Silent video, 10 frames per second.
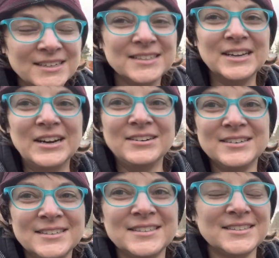No,
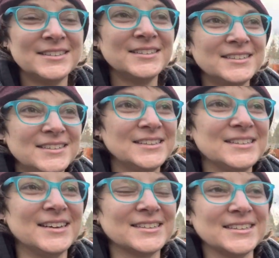it's
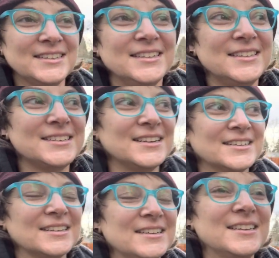not good. It's
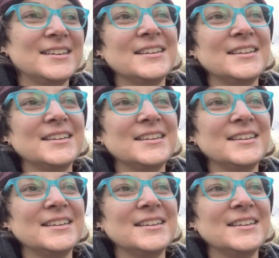not good.